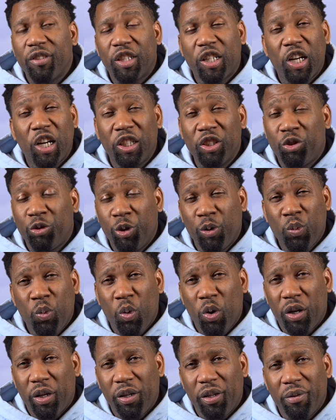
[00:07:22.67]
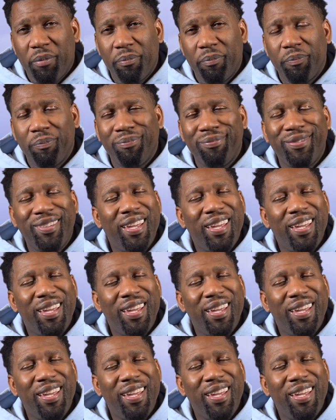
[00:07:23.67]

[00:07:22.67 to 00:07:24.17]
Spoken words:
the country wanted him.